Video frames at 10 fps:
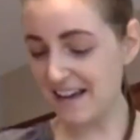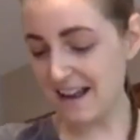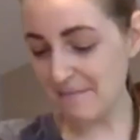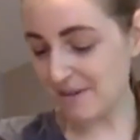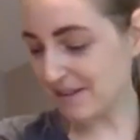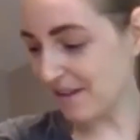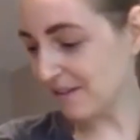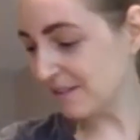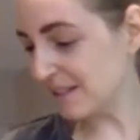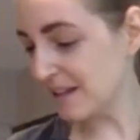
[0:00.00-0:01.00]
I burned
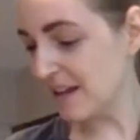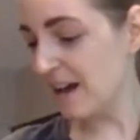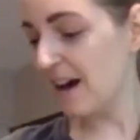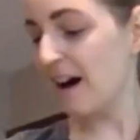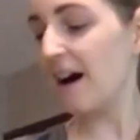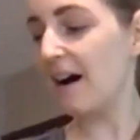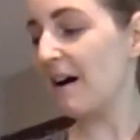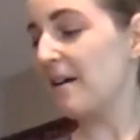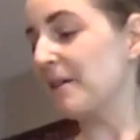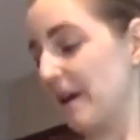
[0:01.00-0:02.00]
those.
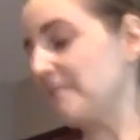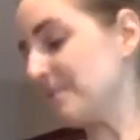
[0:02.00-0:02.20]
Okay.